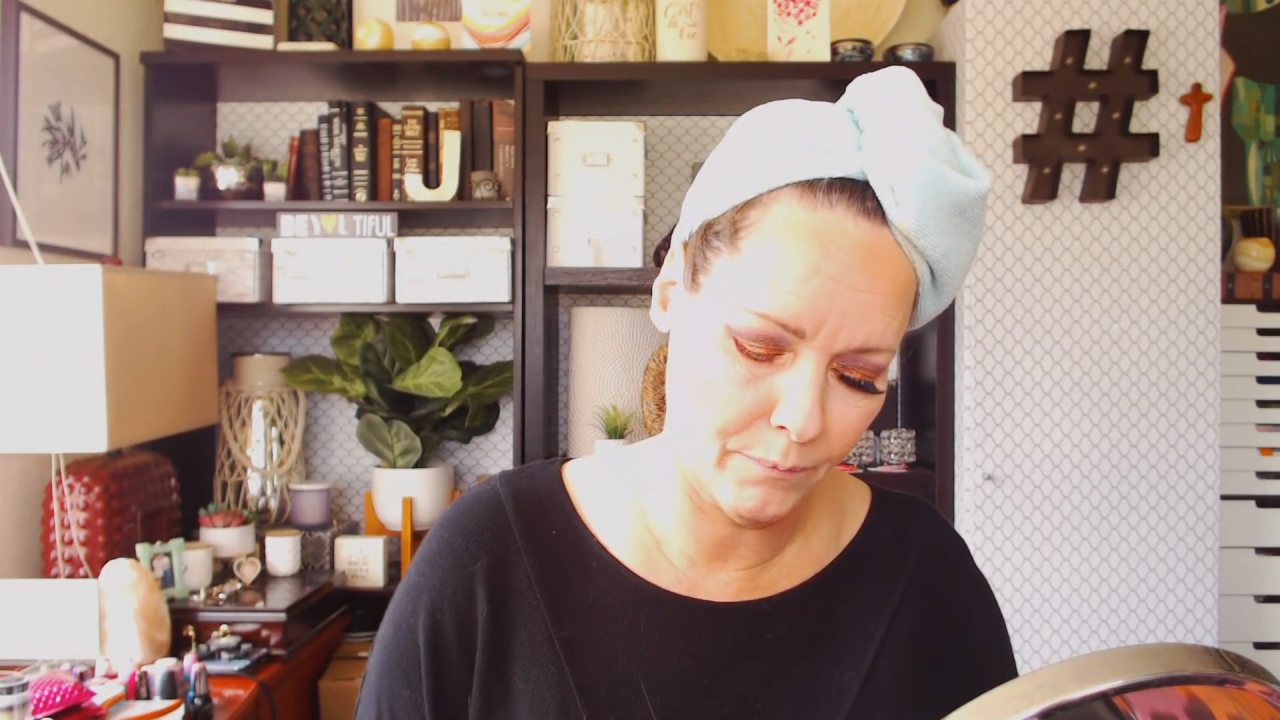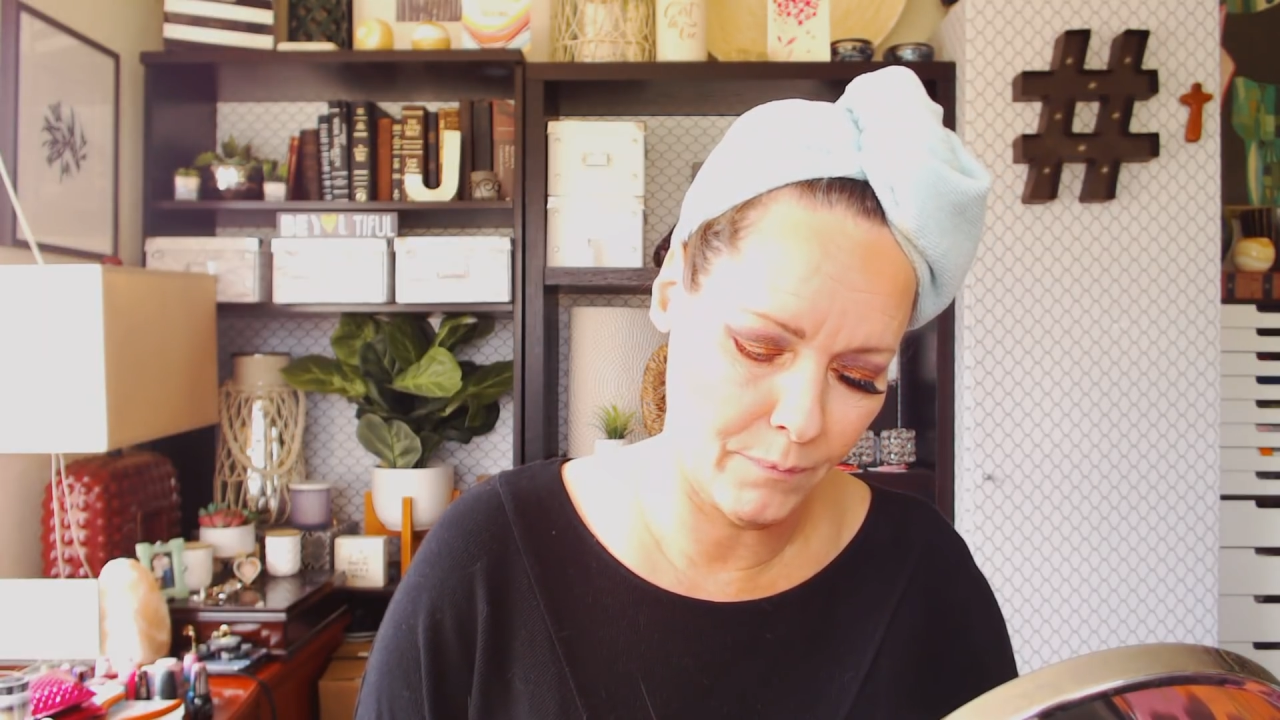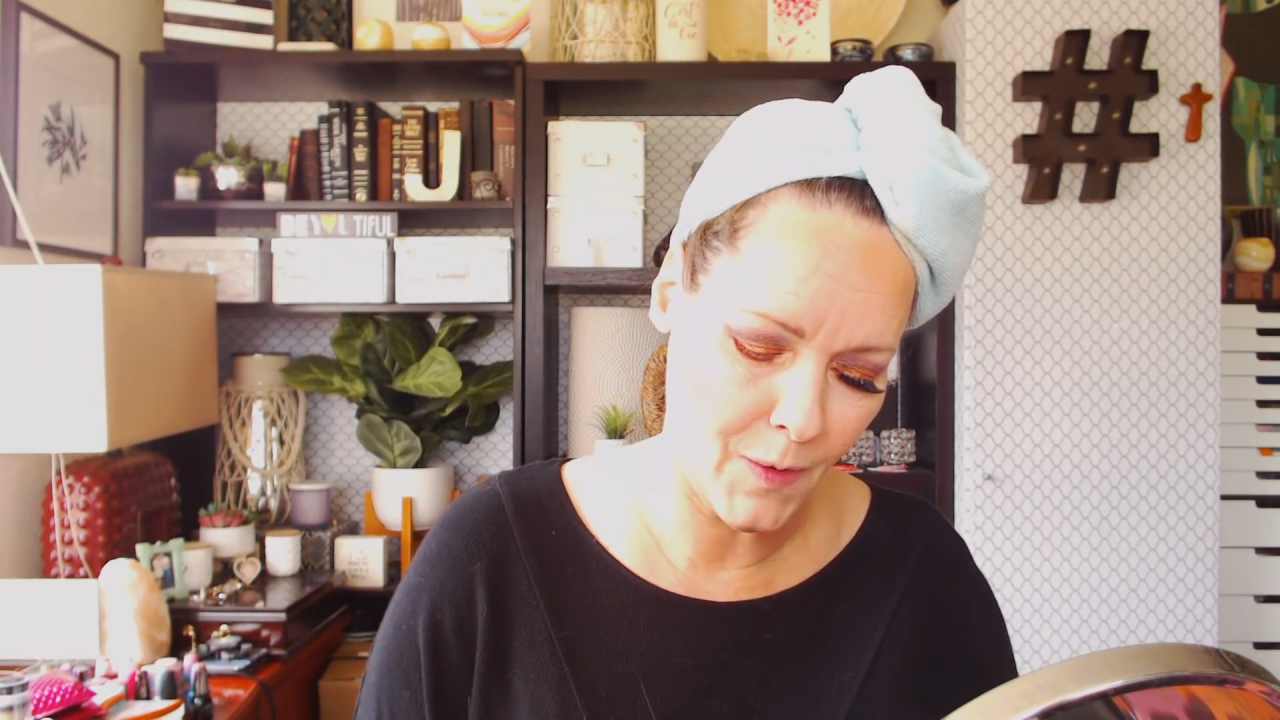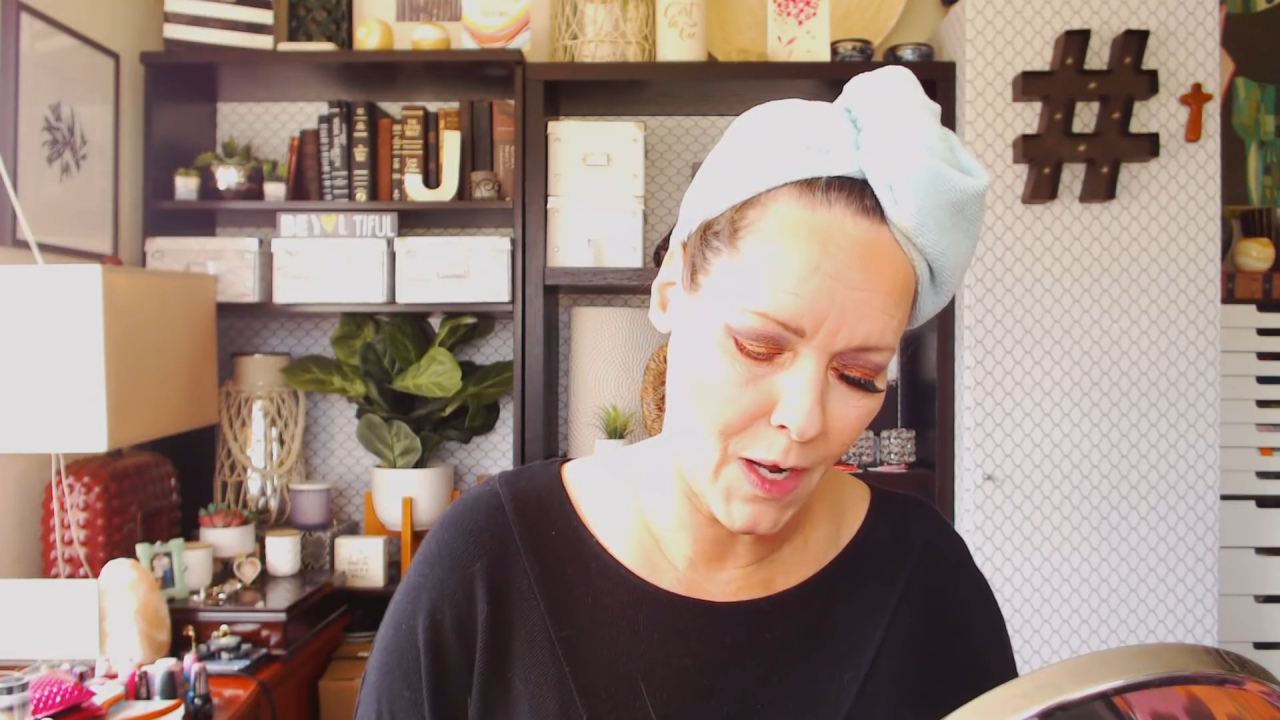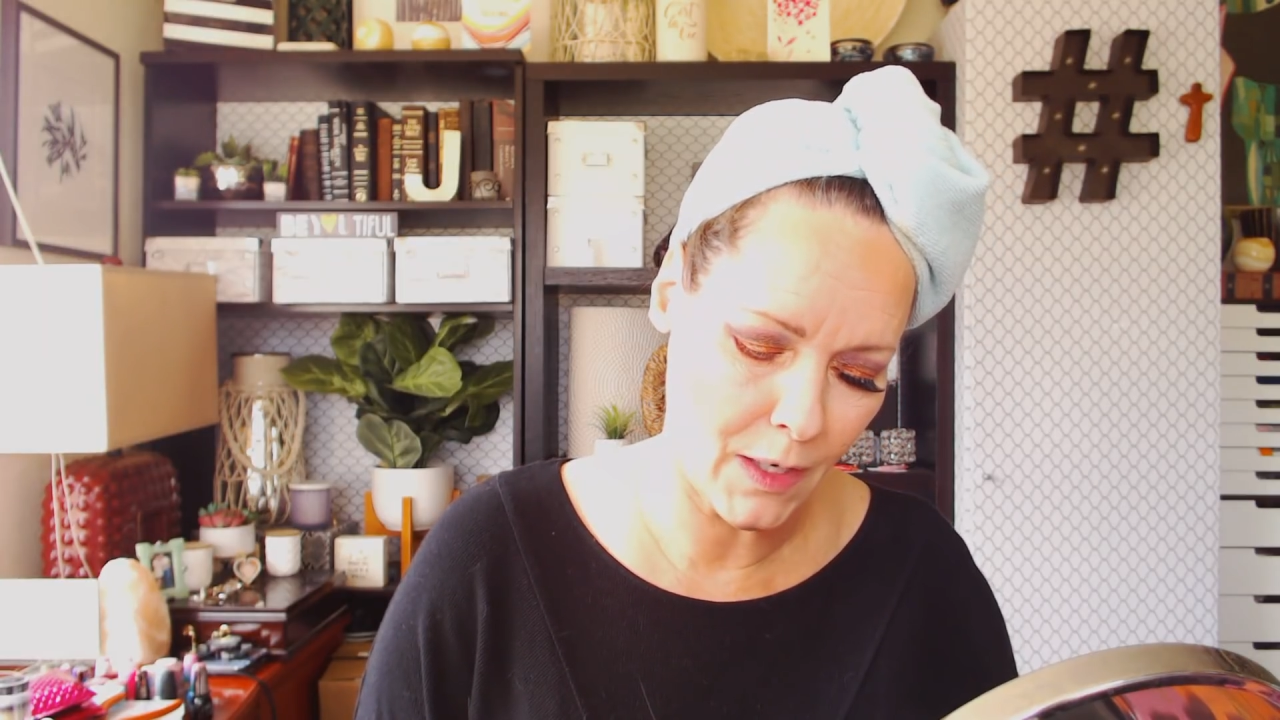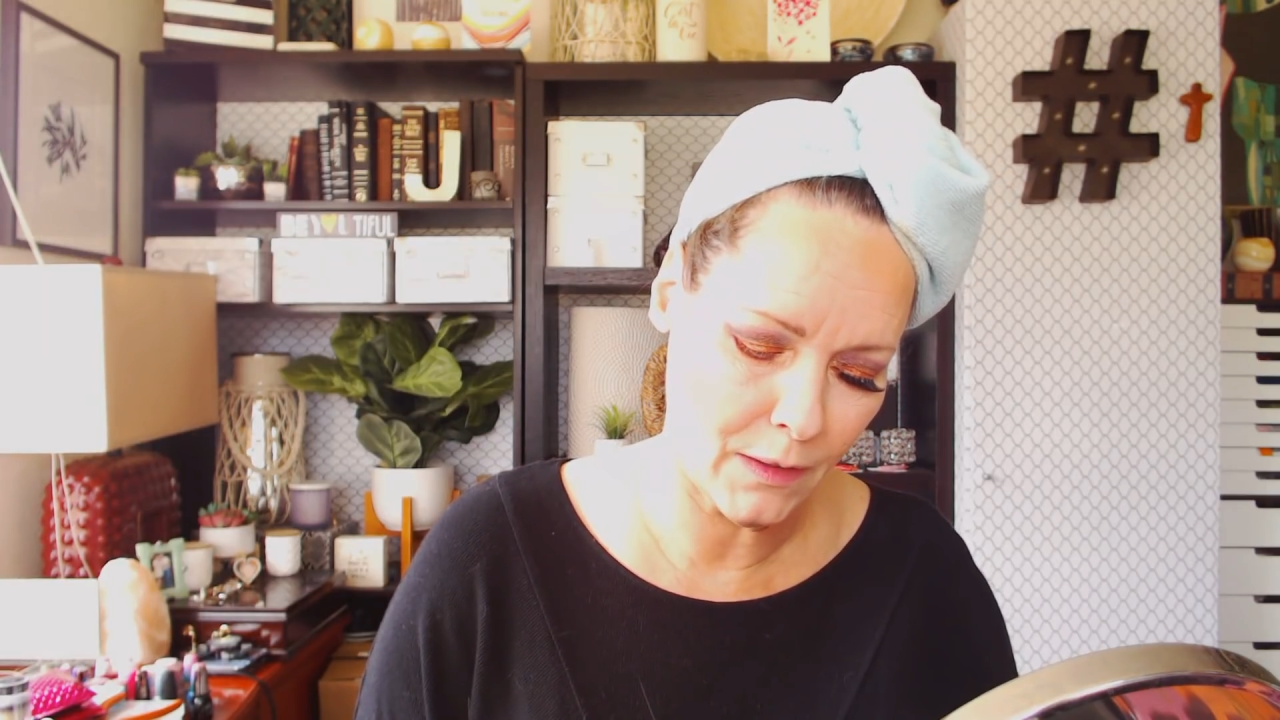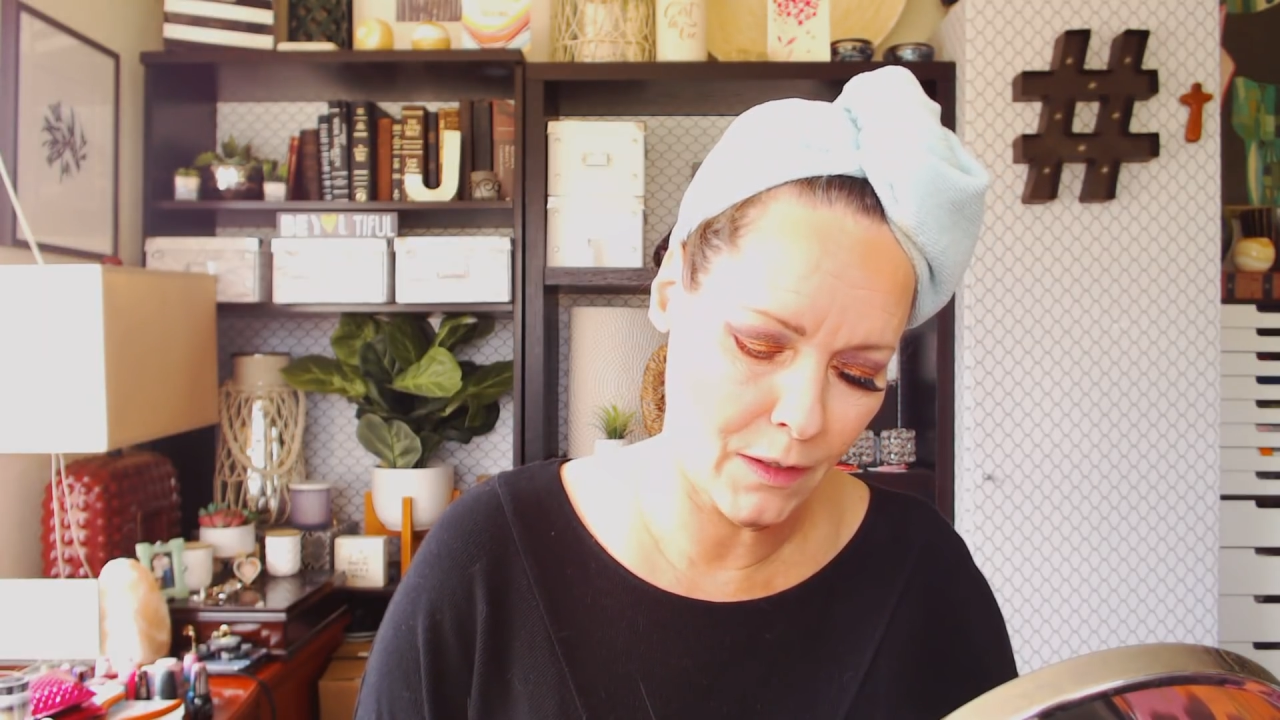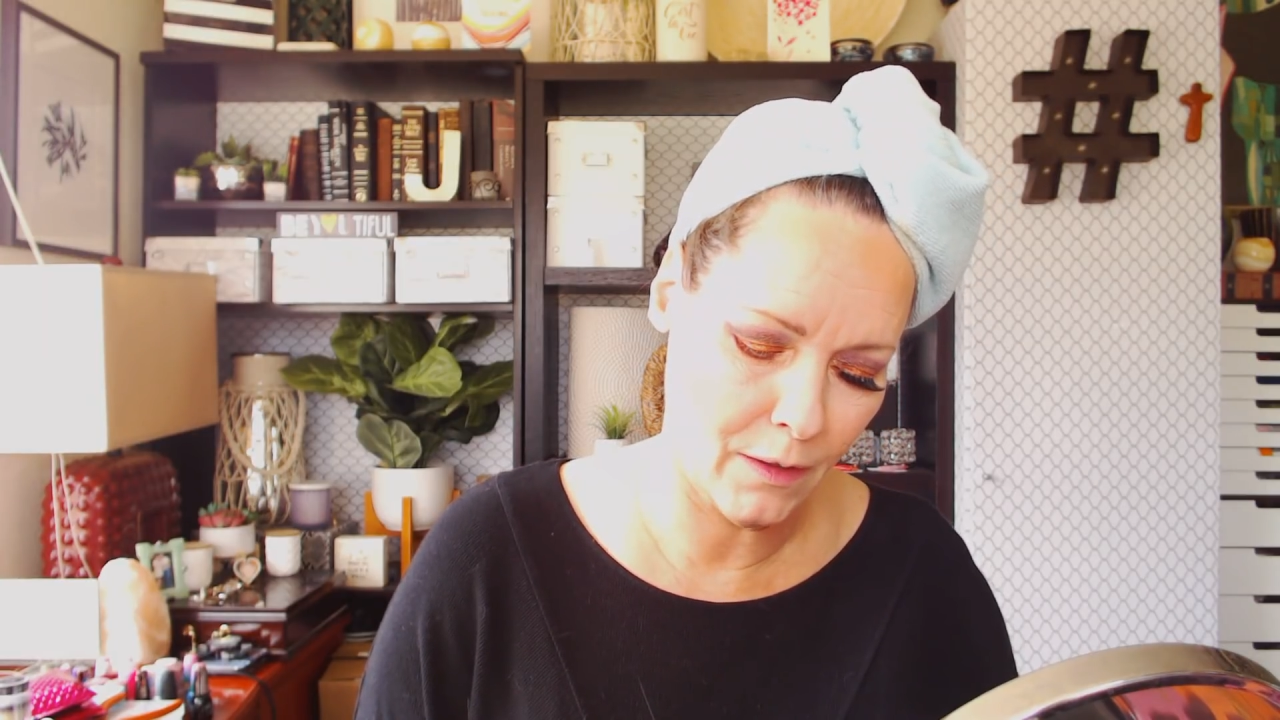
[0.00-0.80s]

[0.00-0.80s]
I'm not